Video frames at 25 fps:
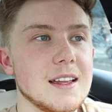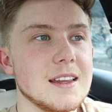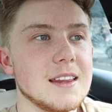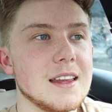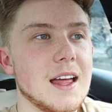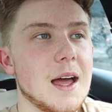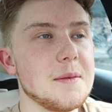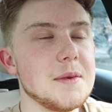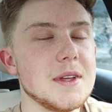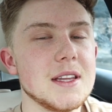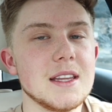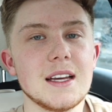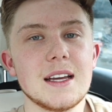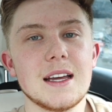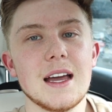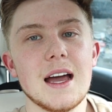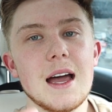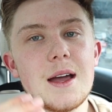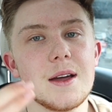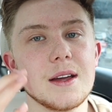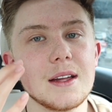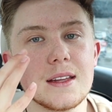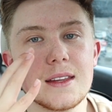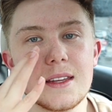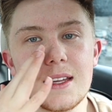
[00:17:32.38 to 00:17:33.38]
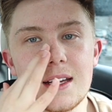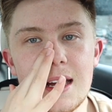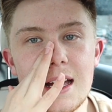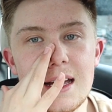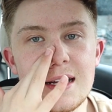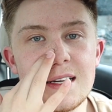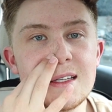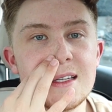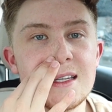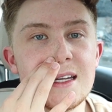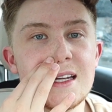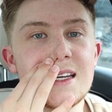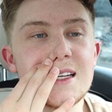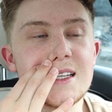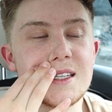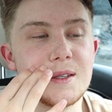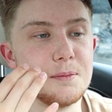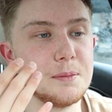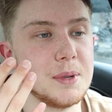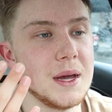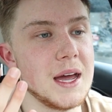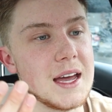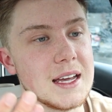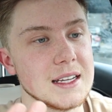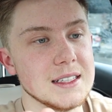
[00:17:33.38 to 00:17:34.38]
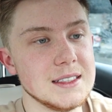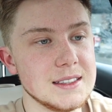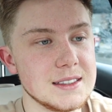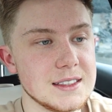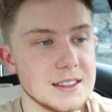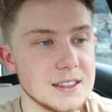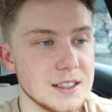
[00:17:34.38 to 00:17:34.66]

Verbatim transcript: I mean the guy the guy did his best.